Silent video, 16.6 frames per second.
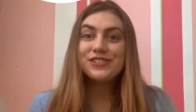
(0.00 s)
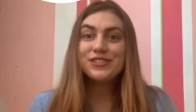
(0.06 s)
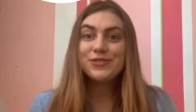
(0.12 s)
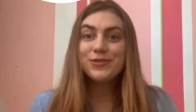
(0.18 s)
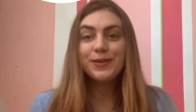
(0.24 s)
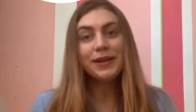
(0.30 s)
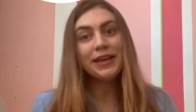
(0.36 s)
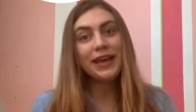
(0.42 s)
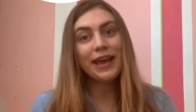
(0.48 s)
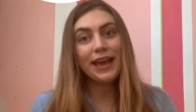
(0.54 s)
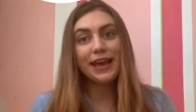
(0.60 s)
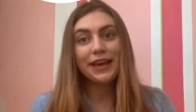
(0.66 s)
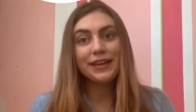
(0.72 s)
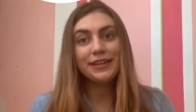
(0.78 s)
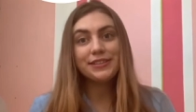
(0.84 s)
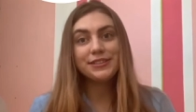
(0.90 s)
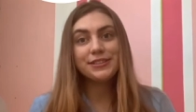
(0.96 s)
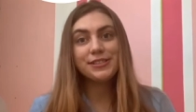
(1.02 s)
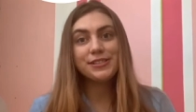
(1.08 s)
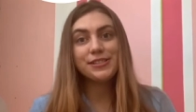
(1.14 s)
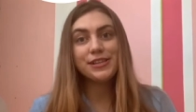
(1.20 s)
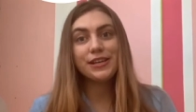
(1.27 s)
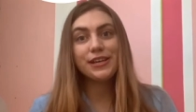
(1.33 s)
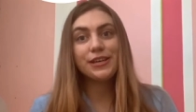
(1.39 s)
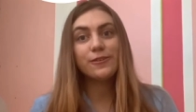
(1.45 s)
28,
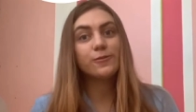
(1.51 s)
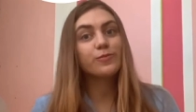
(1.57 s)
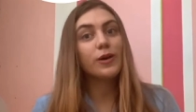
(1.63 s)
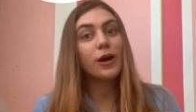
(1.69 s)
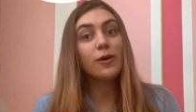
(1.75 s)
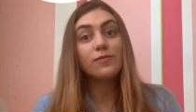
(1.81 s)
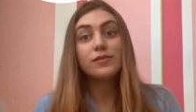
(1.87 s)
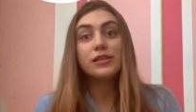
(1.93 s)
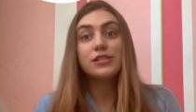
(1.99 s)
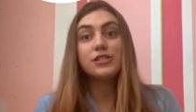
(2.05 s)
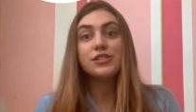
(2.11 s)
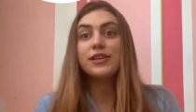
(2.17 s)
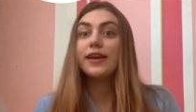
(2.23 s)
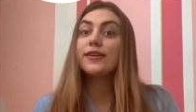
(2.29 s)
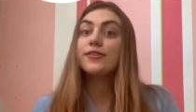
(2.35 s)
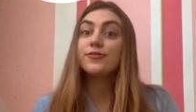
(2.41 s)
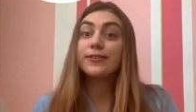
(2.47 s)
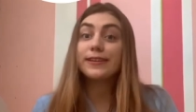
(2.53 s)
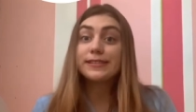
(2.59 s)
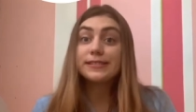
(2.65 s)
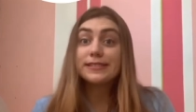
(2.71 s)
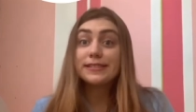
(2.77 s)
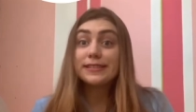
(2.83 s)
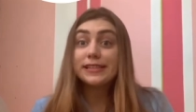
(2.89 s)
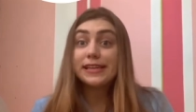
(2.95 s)
she published a
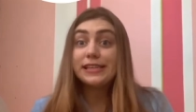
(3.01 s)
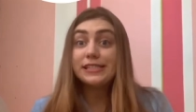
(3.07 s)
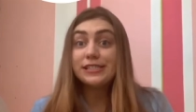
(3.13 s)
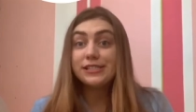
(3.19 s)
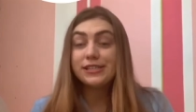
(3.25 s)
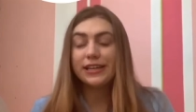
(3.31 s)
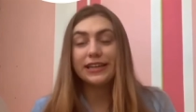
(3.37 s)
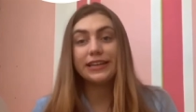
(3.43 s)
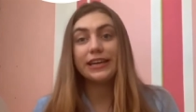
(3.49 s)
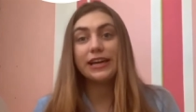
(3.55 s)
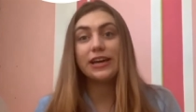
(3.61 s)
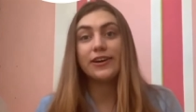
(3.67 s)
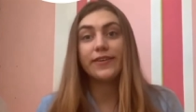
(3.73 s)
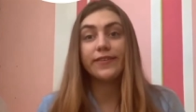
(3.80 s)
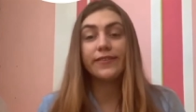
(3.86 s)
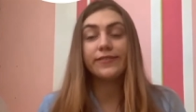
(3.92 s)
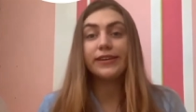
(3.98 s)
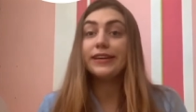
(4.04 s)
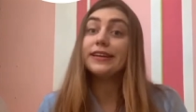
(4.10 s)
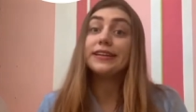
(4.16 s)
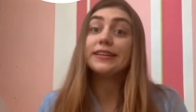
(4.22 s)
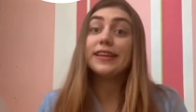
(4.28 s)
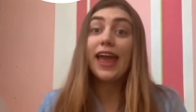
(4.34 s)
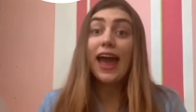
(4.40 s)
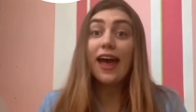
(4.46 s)
translation of an
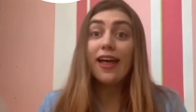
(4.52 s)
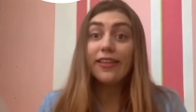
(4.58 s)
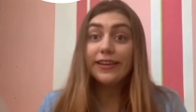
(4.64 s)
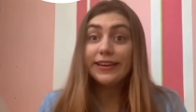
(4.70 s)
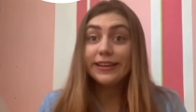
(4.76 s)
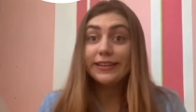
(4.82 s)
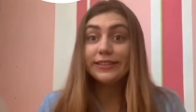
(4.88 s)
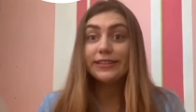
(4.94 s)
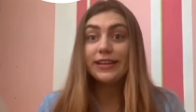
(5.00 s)
Italian